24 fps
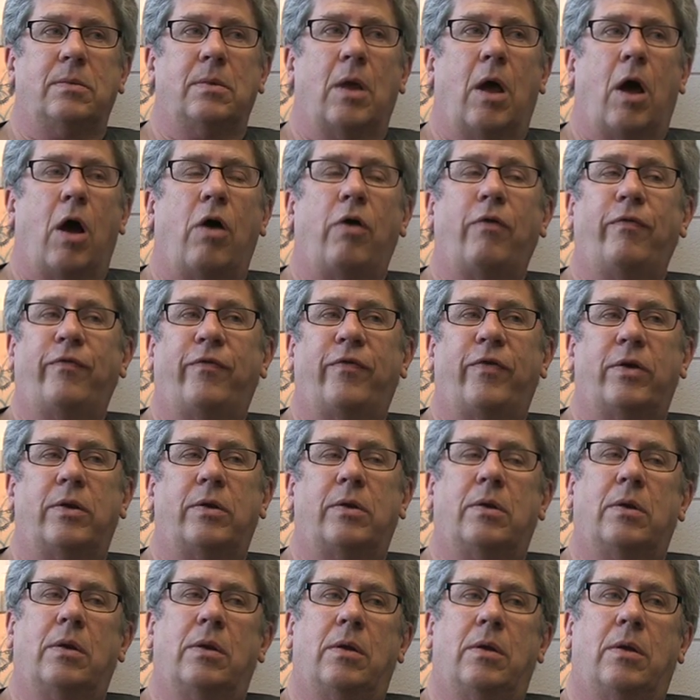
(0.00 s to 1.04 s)

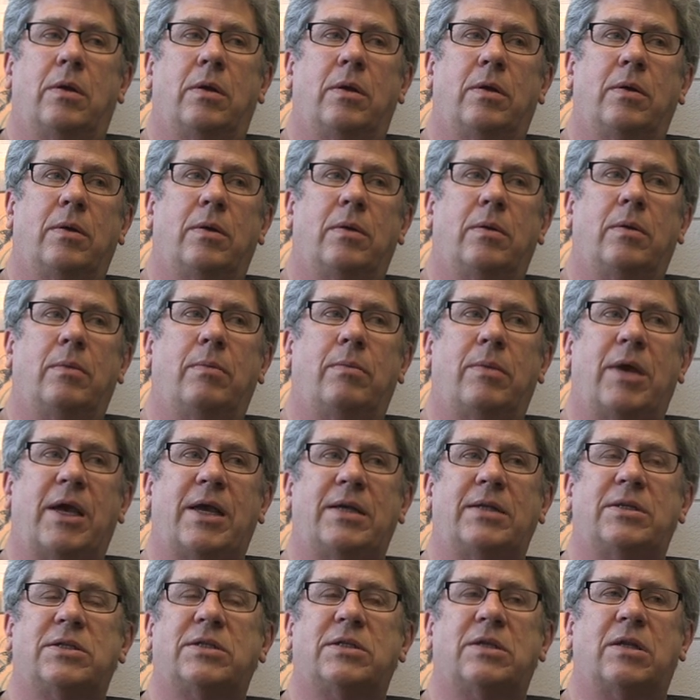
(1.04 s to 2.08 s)
often
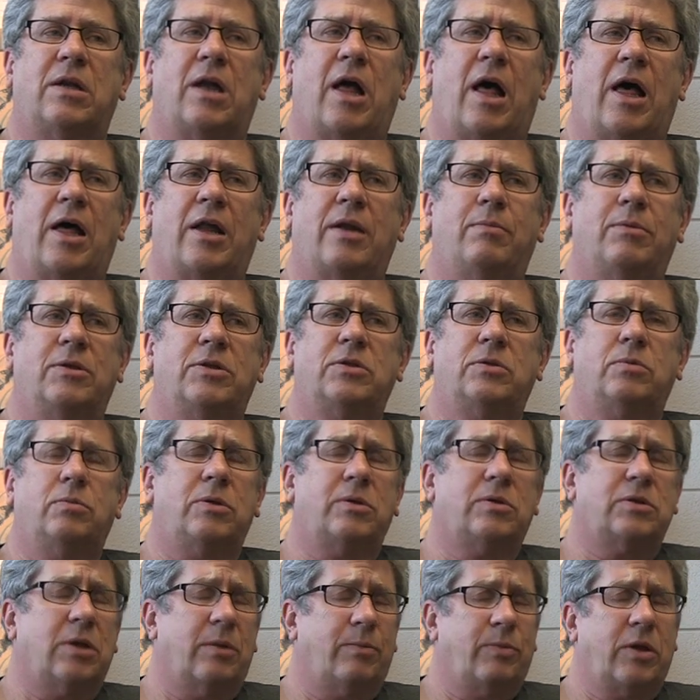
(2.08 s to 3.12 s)
made synonymous
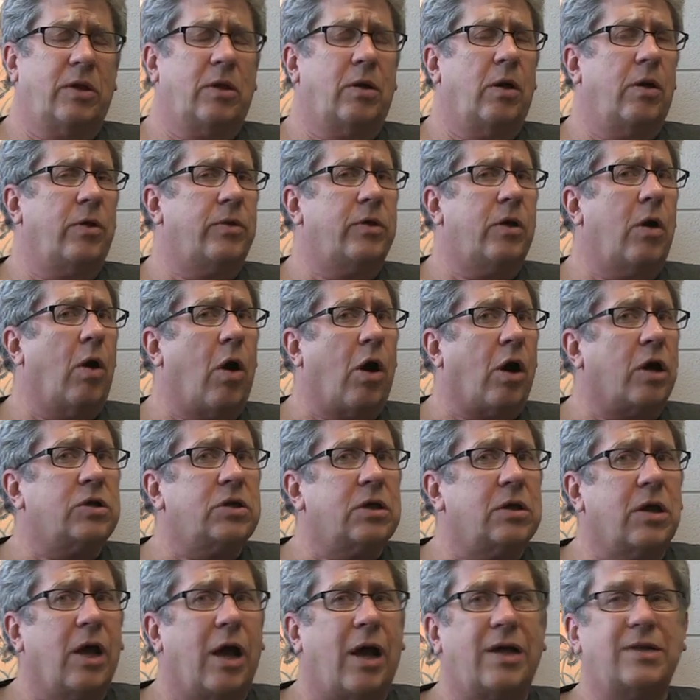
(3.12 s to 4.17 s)
with something called the
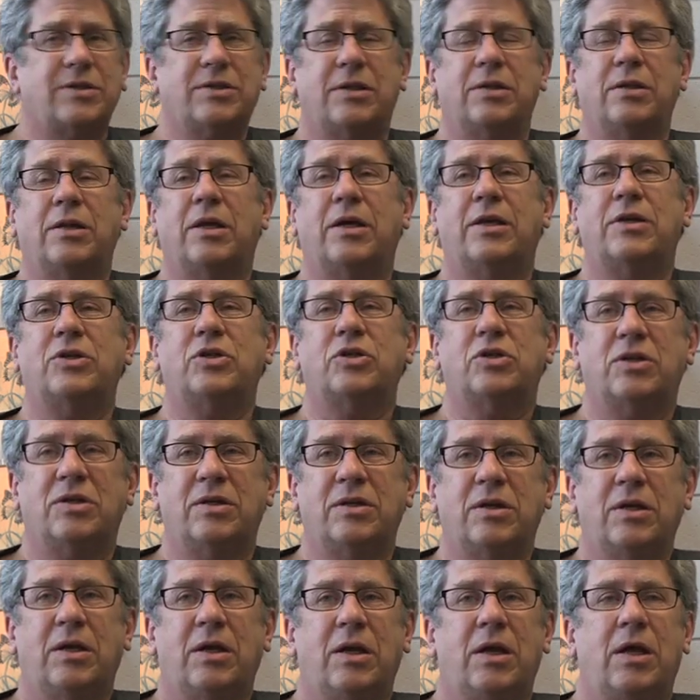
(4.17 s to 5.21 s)
Arctic
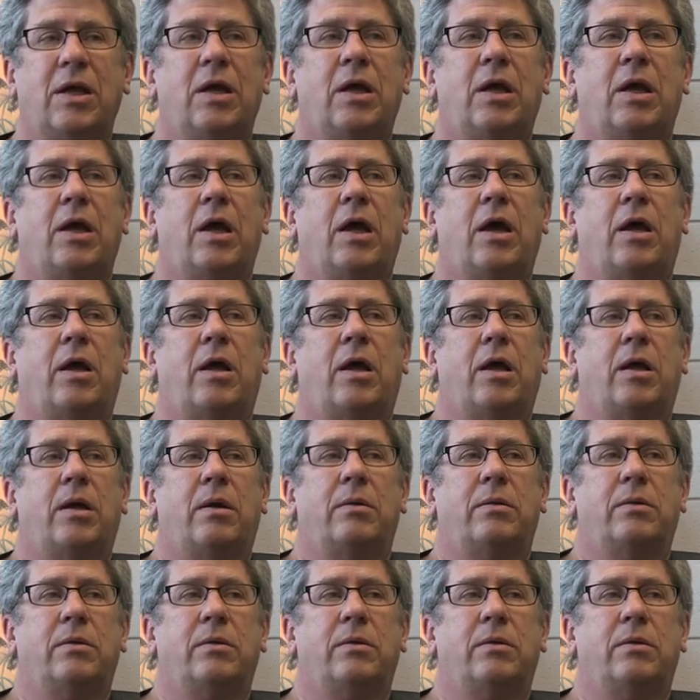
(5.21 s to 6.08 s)
Oscillation. Uh,